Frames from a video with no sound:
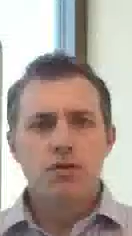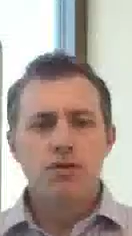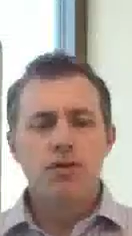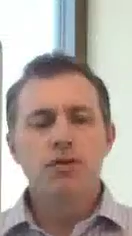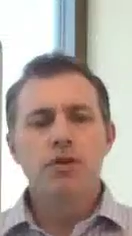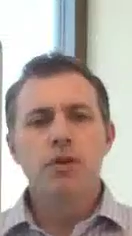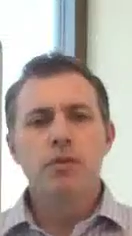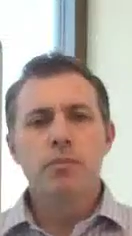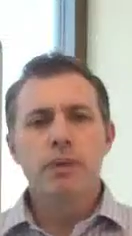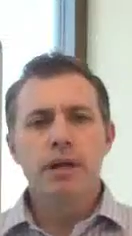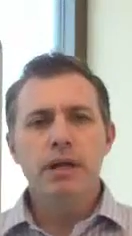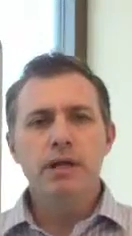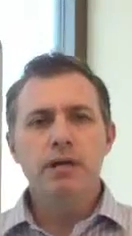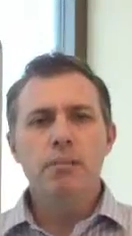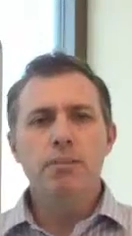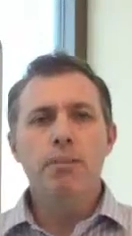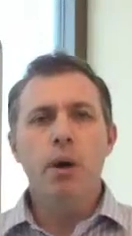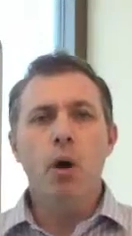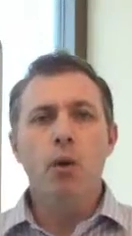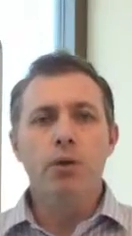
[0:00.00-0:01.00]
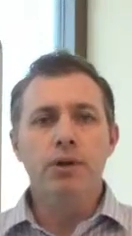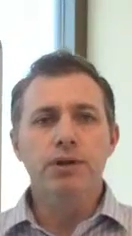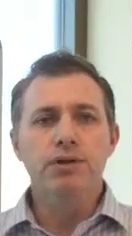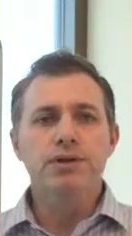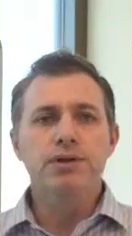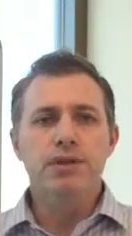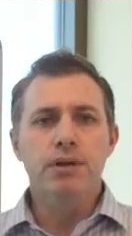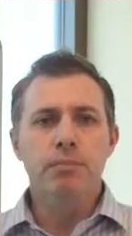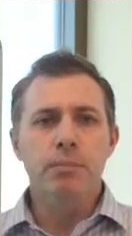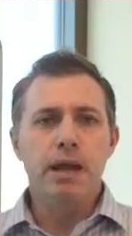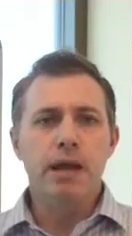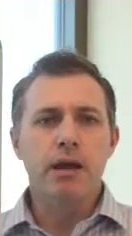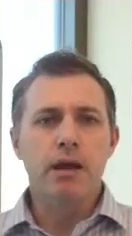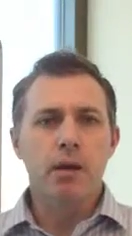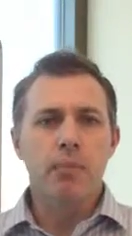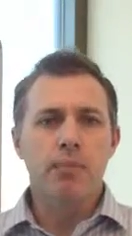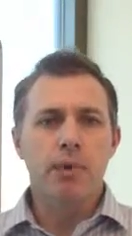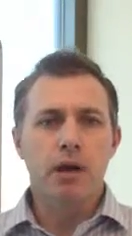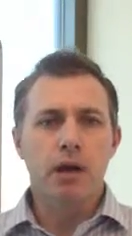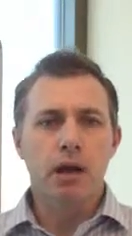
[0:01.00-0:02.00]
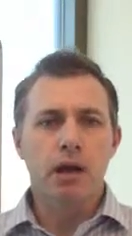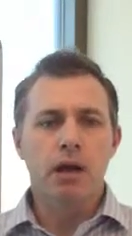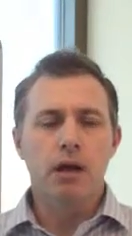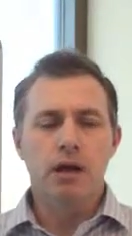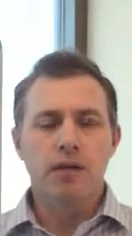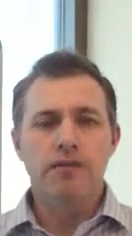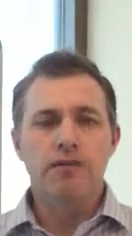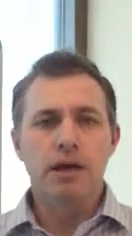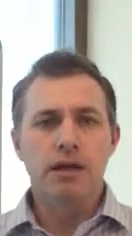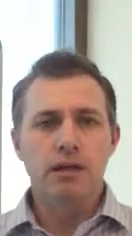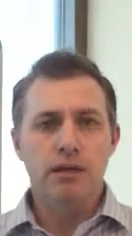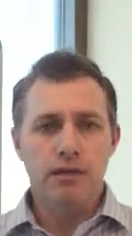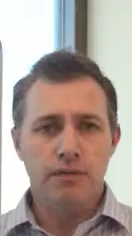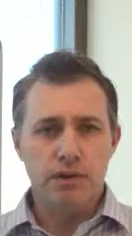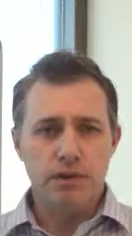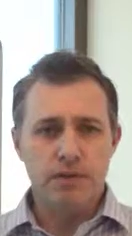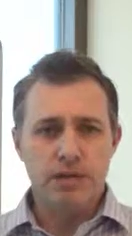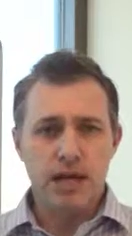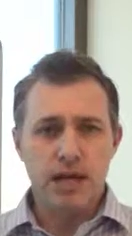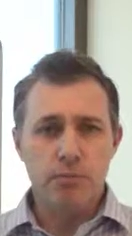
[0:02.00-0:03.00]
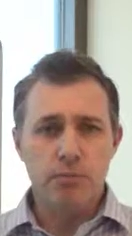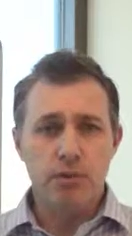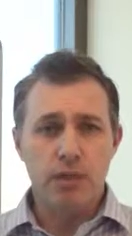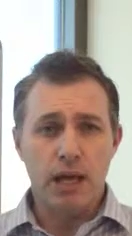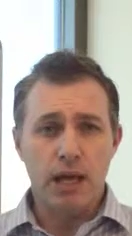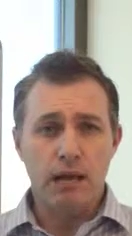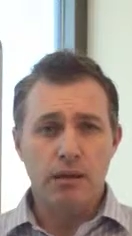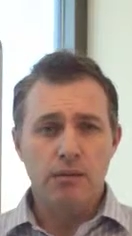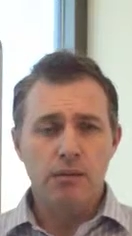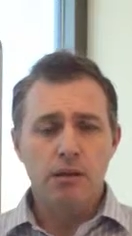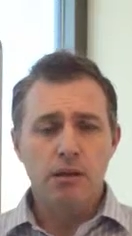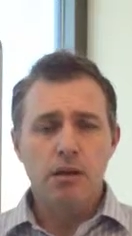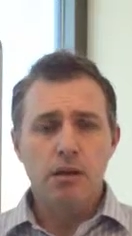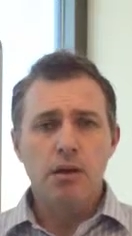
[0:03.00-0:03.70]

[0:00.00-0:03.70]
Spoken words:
So there are many components that make up an effective estate plan.